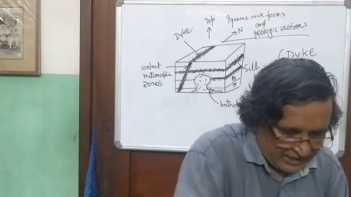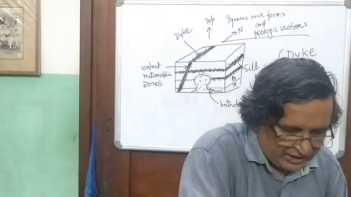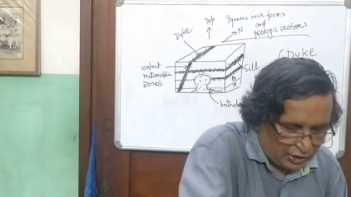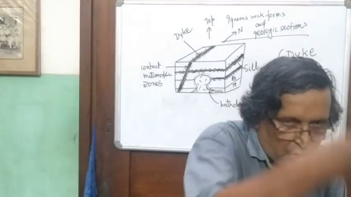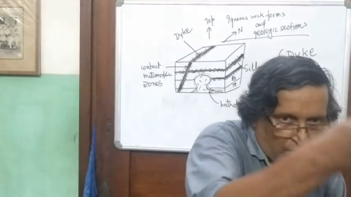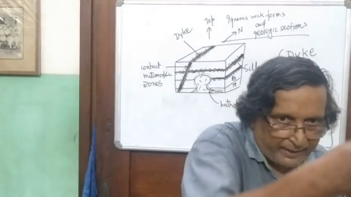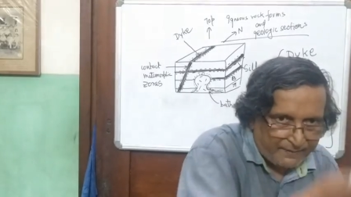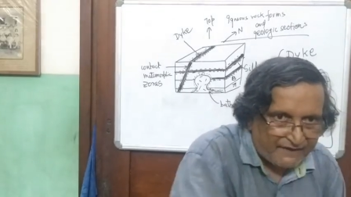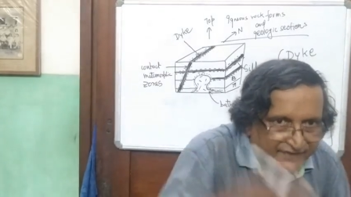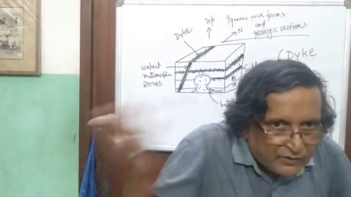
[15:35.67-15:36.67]
The rock
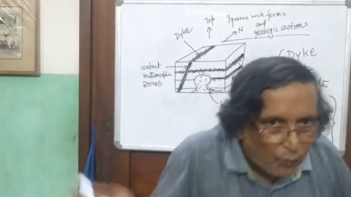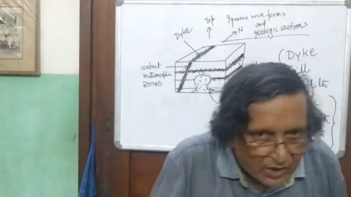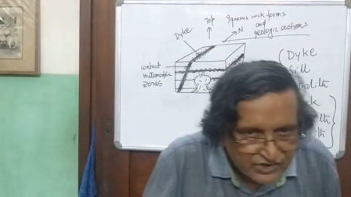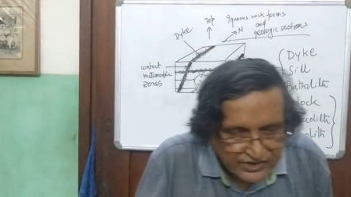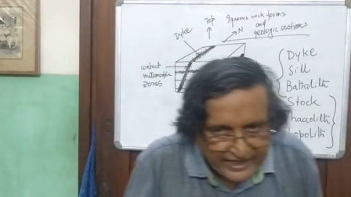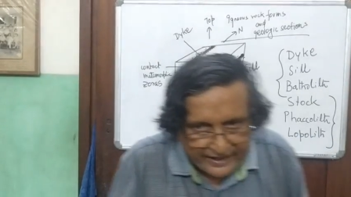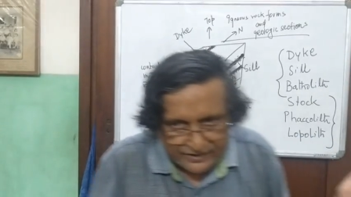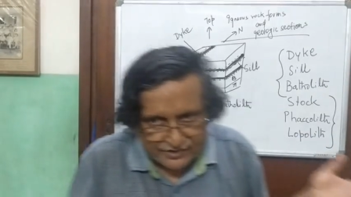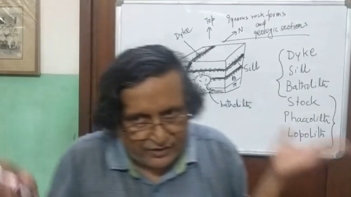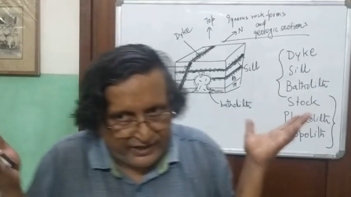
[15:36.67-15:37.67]
above it wasn't there,
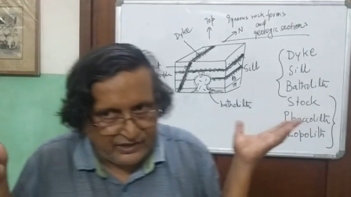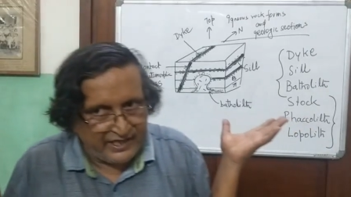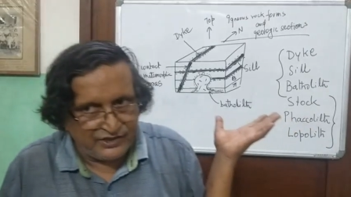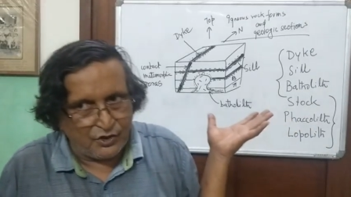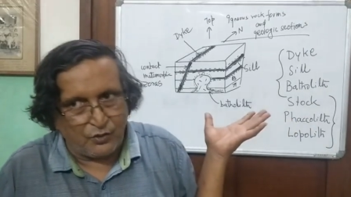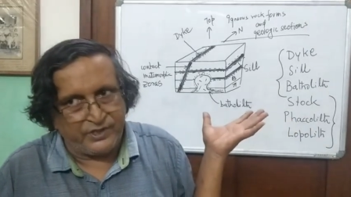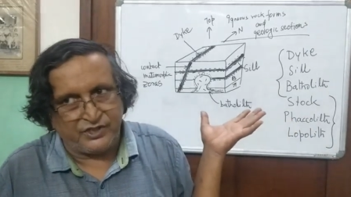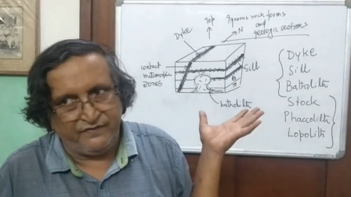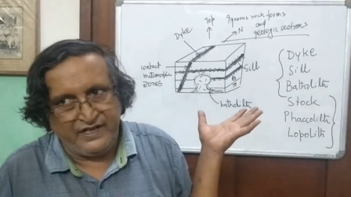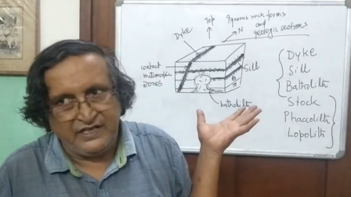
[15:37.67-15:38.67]
so there's no
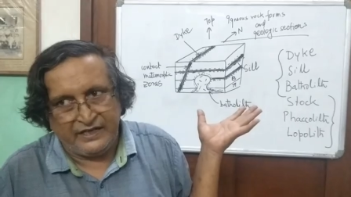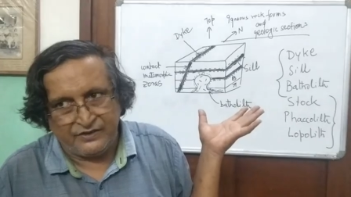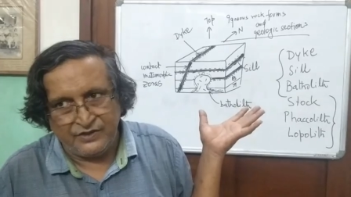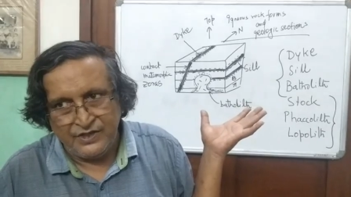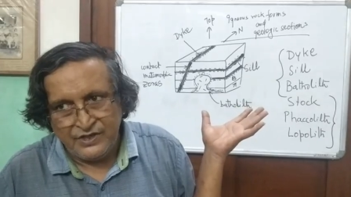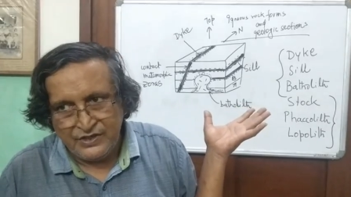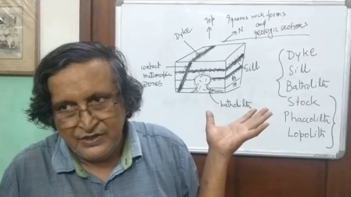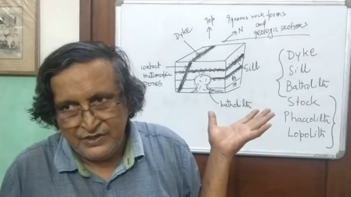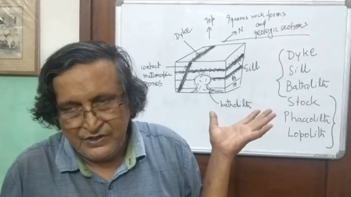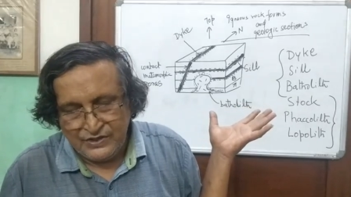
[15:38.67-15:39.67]
question of heating it.
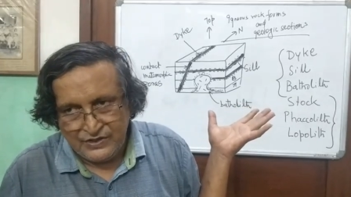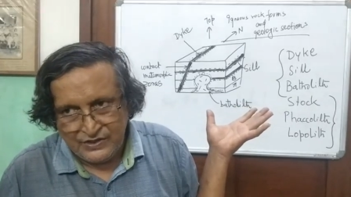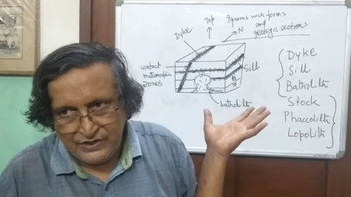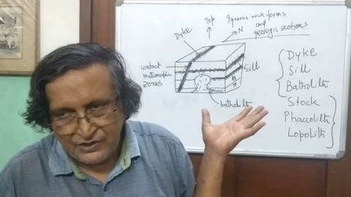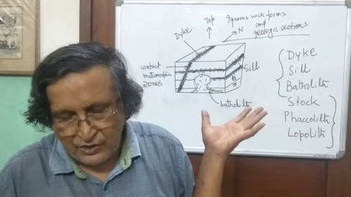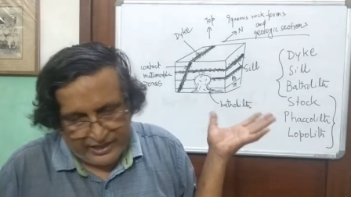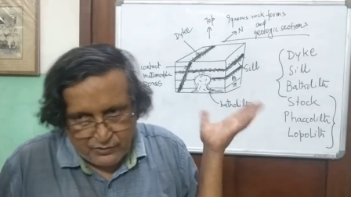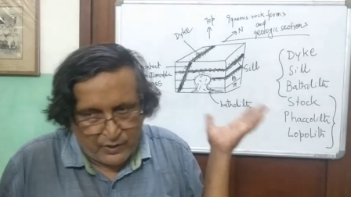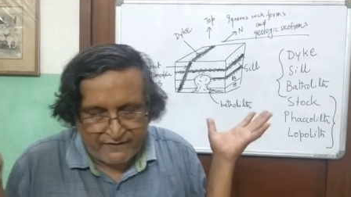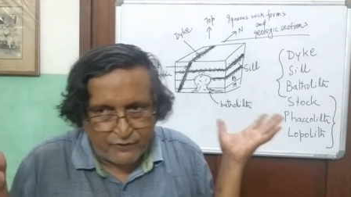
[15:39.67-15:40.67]
So it
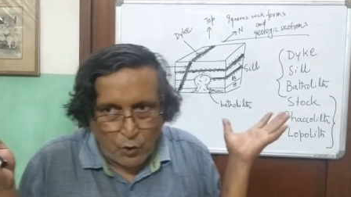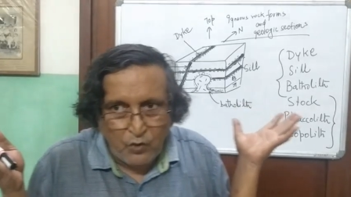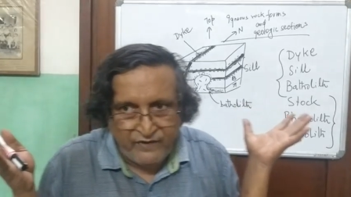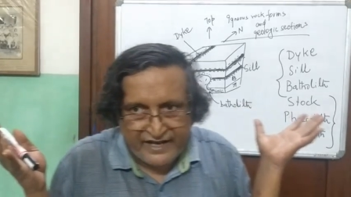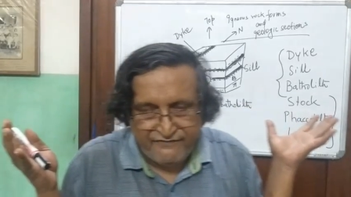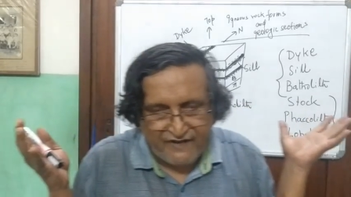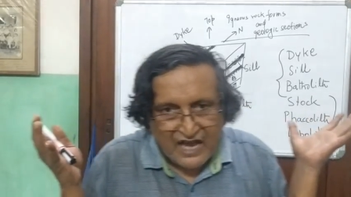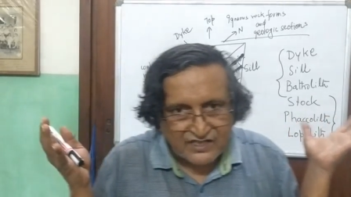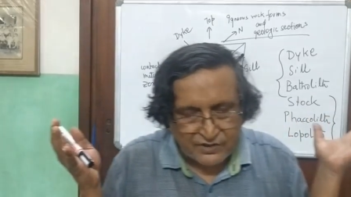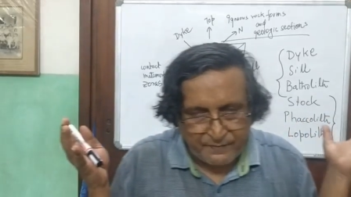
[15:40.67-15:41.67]
would have cooled very
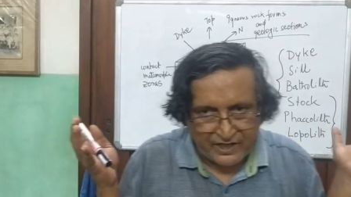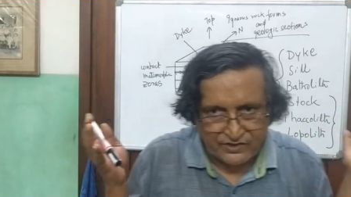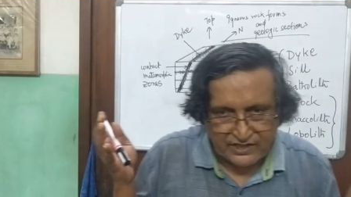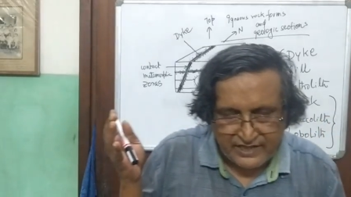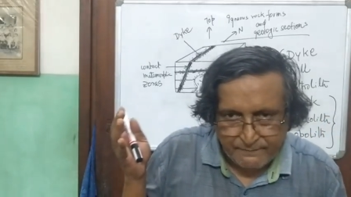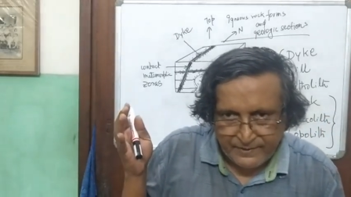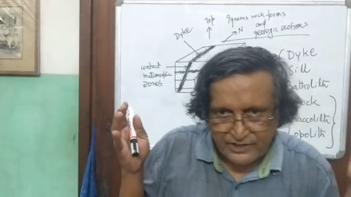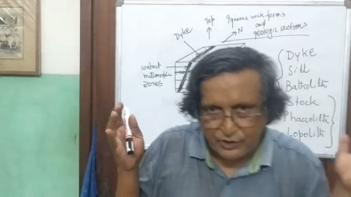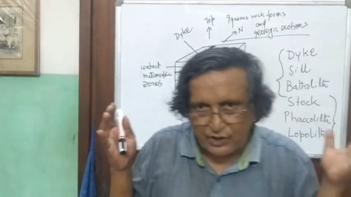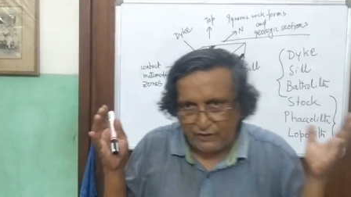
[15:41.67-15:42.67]
fast, because the
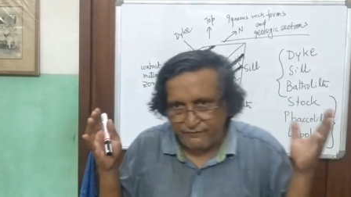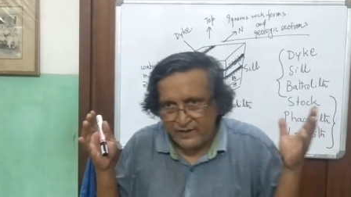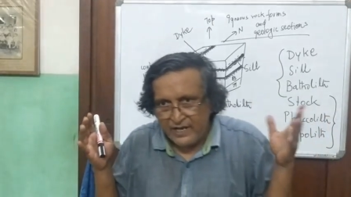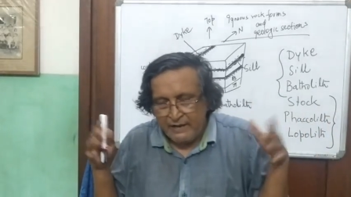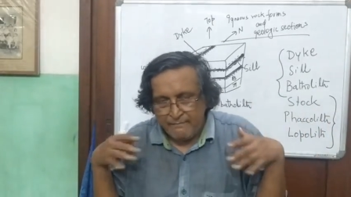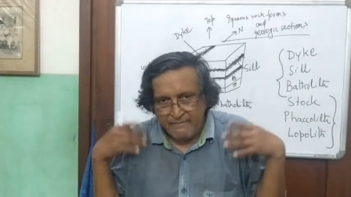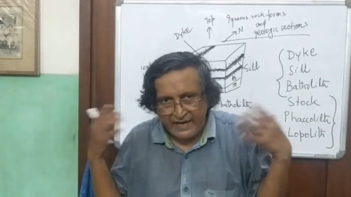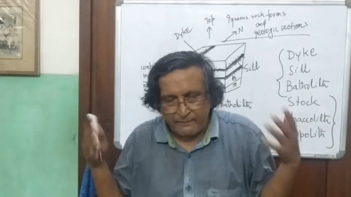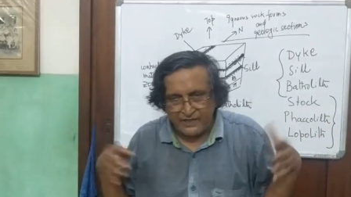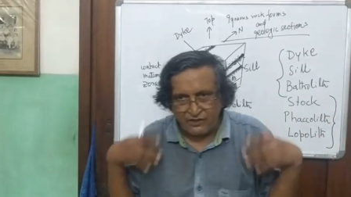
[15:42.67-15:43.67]
temperature of
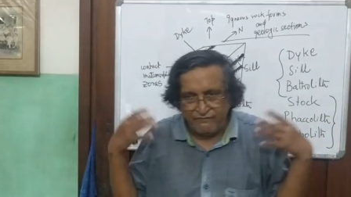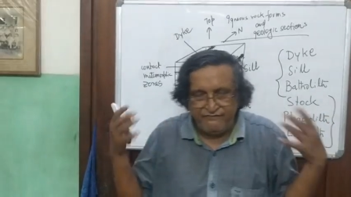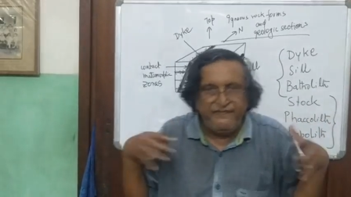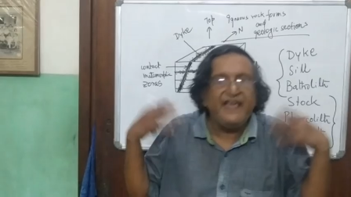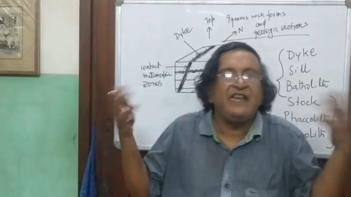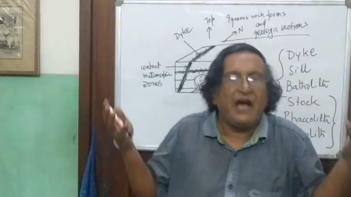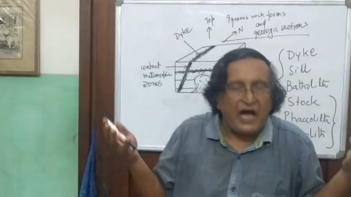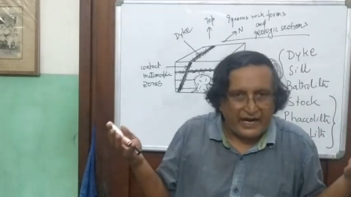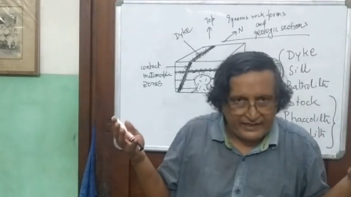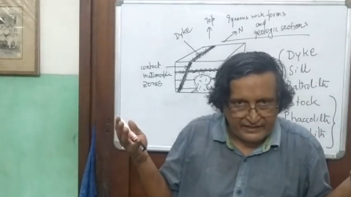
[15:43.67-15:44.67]
magmas are very
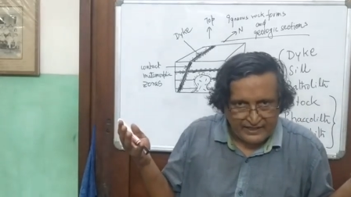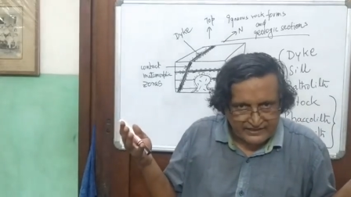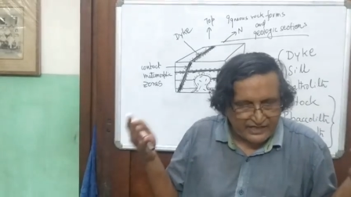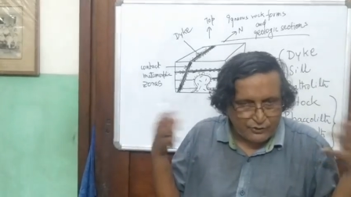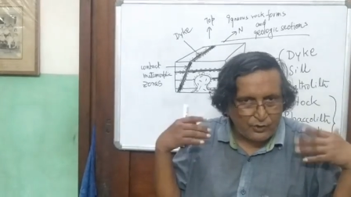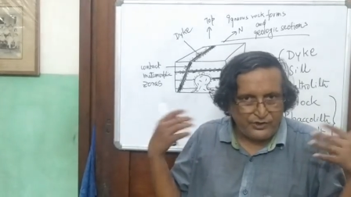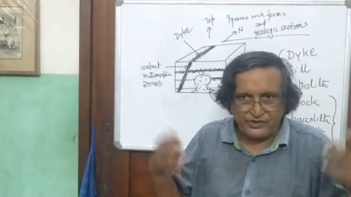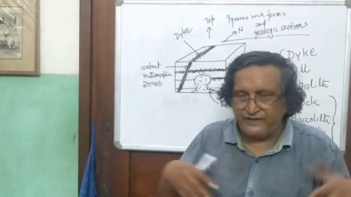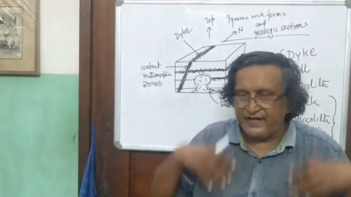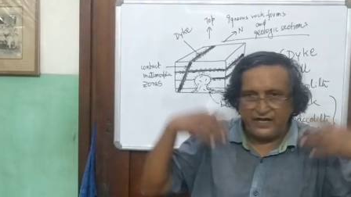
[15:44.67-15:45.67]
high. As I told you,
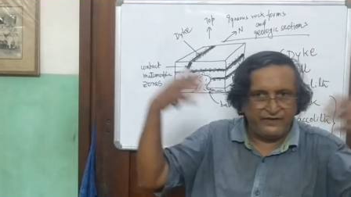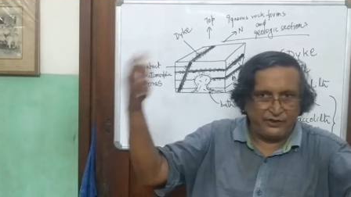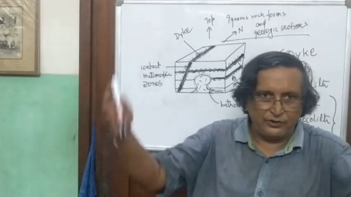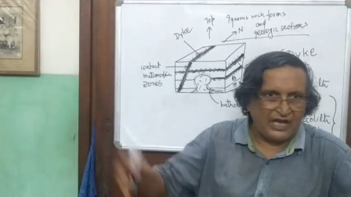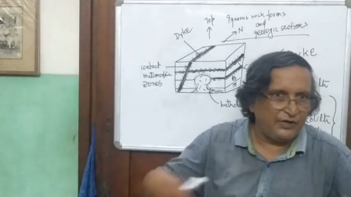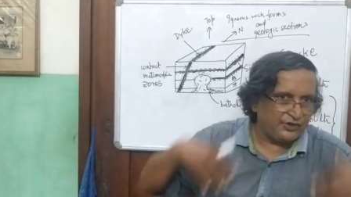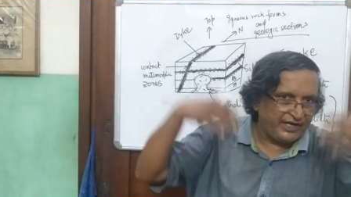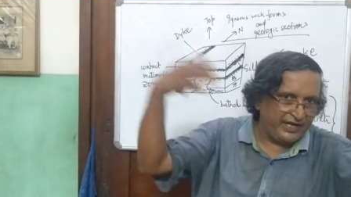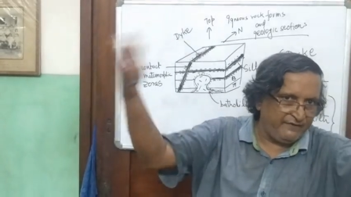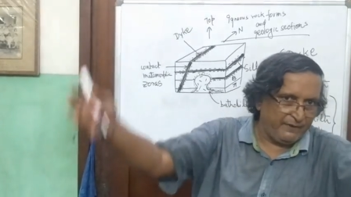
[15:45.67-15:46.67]
700 to 1000
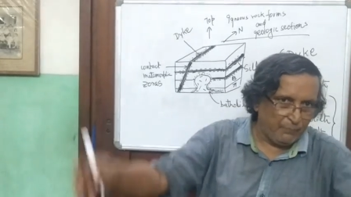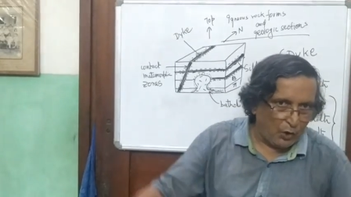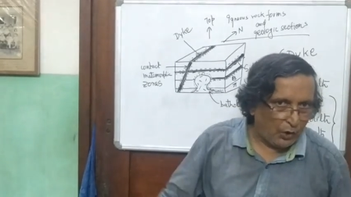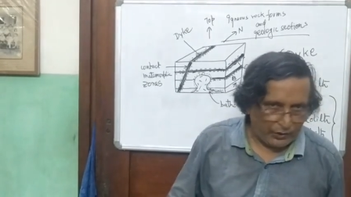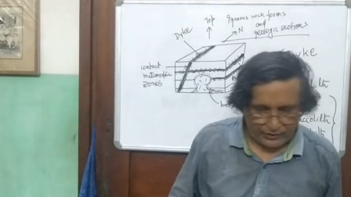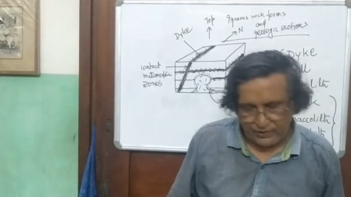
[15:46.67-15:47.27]
and even more.